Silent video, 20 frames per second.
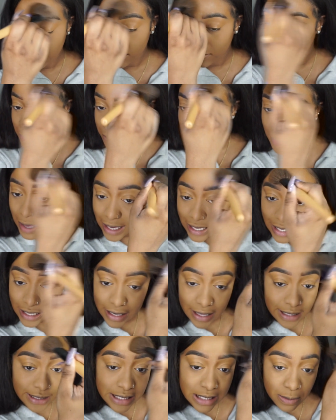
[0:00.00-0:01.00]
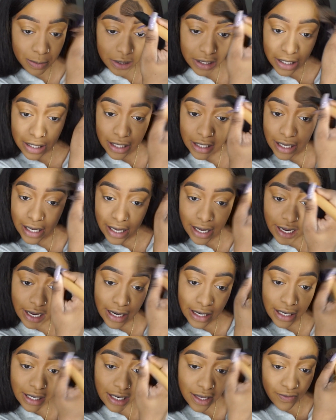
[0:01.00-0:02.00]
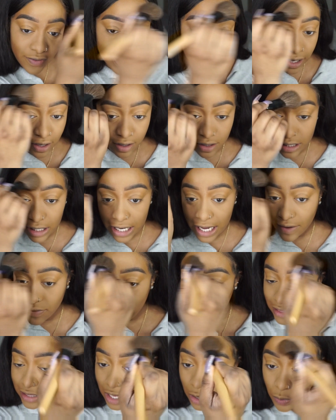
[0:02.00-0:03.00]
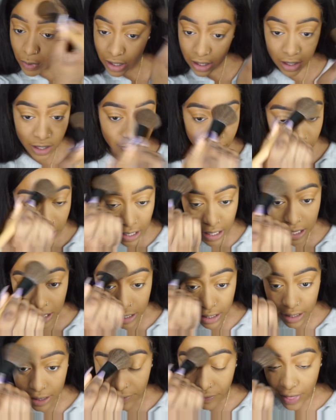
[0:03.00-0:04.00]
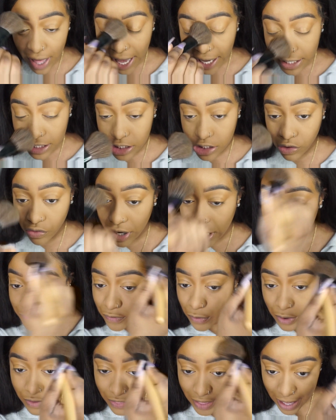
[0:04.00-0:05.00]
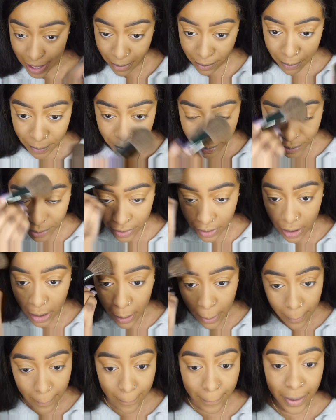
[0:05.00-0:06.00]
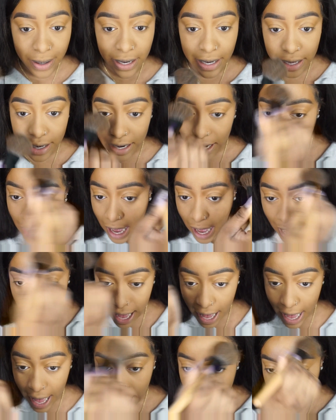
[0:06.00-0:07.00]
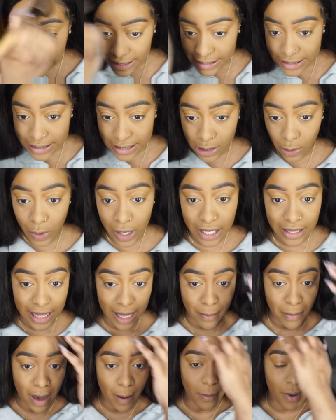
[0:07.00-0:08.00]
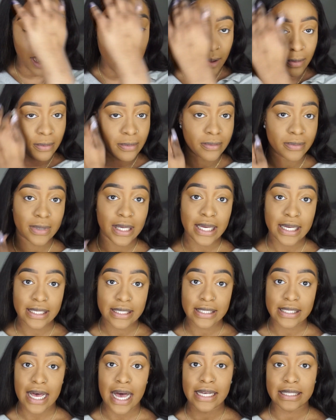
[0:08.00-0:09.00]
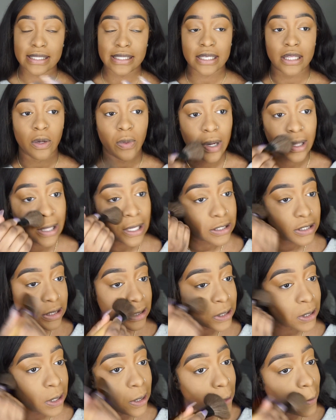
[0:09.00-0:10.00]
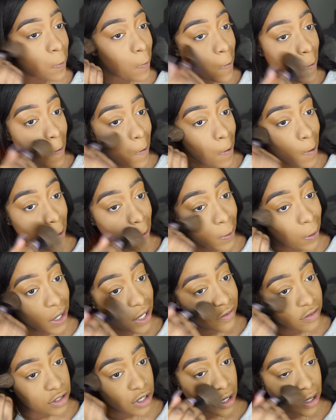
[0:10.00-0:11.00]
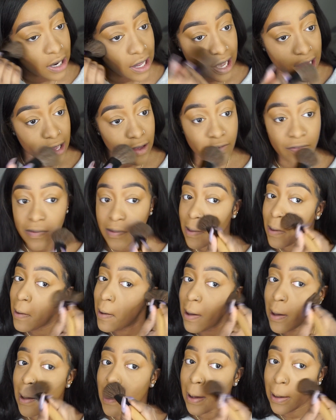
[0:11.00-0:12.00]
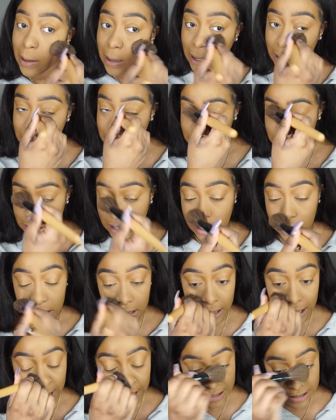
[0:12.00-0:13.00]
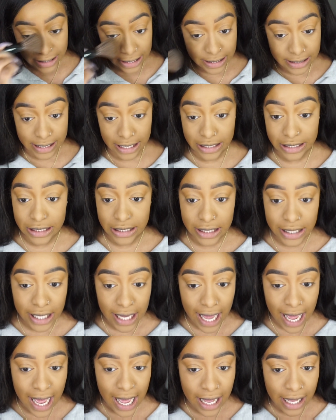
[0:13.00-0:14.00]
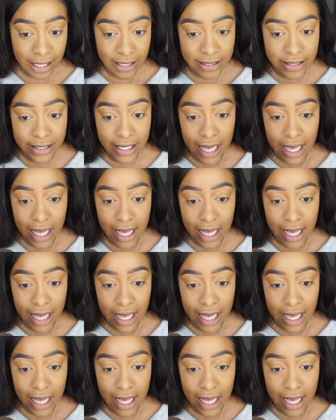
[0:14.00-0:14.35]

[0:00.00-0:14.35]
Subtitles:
making ends meet and living the life that they want to live, that is great for them. But I see the way that my mom is. I see the way that she lives her life, and I see the nice things that she has,